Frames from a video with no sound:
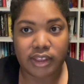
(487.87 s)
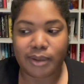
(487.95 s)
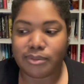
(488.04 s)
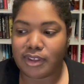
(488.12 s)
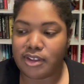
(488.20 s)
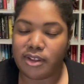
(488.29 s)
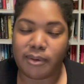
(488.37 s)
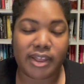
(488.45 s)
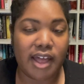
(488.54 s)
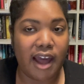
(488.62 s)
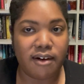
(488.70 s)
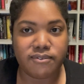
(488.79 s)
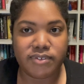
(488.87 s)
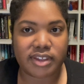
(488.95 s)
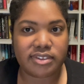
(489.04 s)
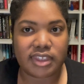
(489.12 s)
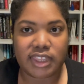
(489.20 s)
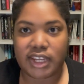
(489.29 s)
I was like, you know what? I'll
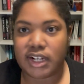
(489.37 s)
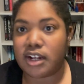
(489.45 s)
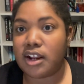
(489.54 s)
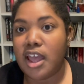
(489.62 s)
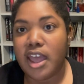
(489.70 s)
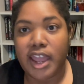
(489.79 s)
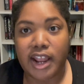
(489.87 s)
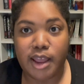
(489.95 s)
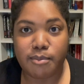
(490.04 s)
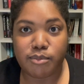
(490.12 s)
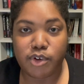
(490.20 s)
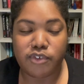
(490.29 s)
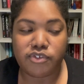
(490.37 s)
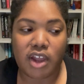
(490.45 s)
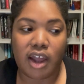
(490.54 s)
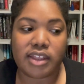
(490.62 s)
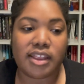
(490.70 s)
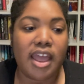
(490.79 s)
fix it later. And moved
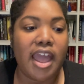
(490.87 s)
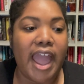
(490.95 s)
on.